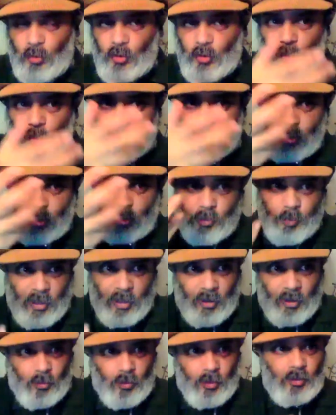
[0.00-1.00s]
you
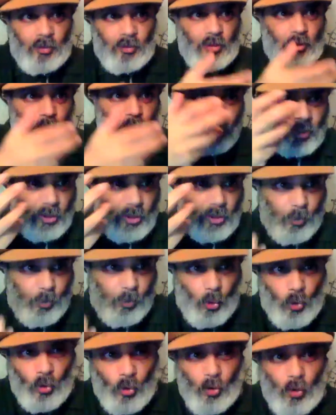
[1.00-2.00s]
experience, you
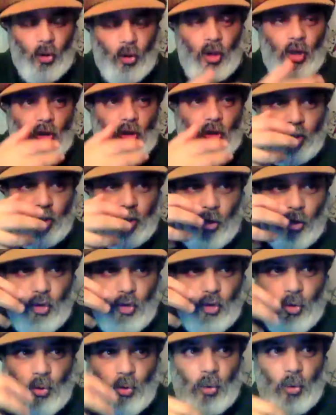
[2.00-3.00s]
explore, you know,
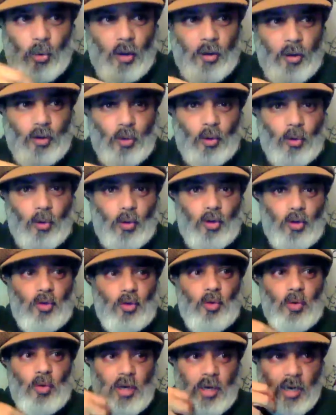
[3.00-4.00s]
you, you,
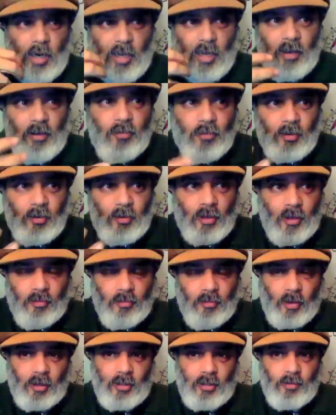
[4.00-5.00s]
you live
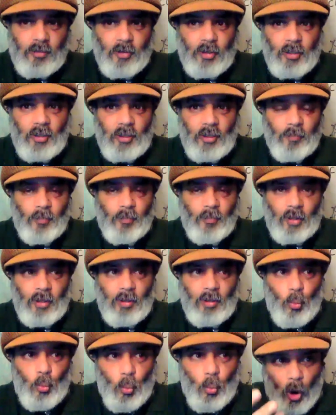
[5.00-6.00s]
effectively
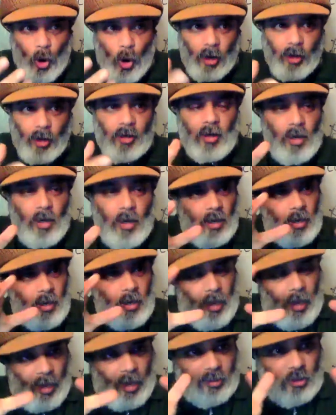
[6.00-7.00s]
in one
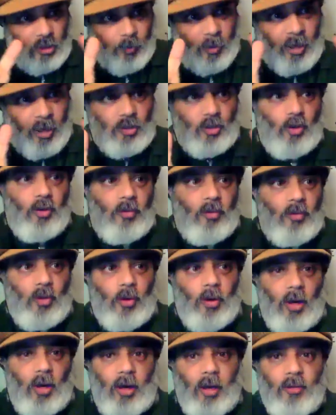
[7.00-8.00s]
aspect of
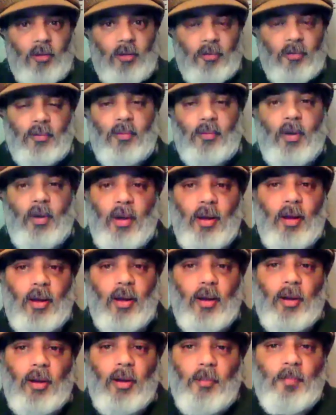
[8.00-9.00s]
your life.
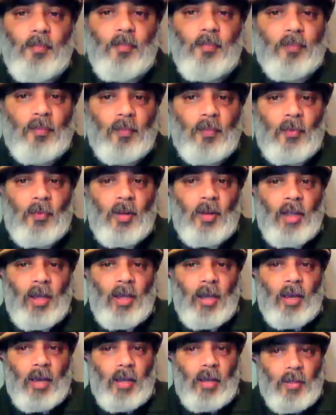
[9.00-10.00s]
Um,
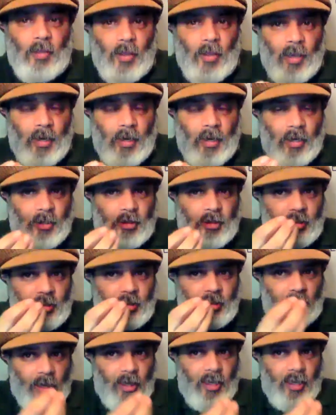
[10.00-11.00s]
And then the
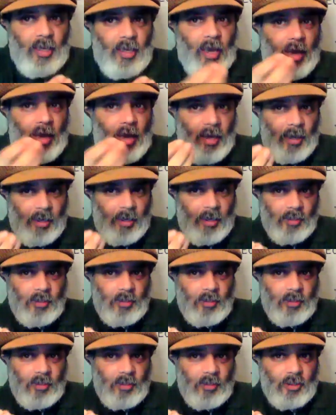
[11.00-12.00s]
day
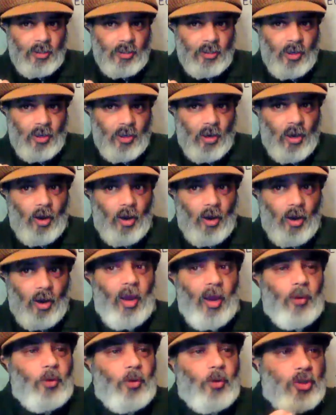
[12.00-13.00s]
ends
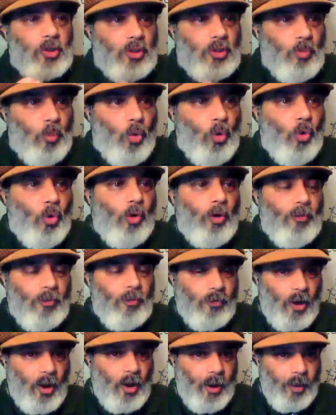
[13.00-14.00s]
around a small
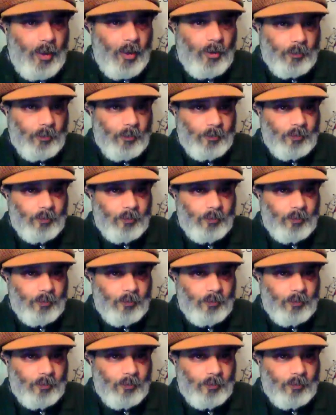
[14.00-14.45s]
fire.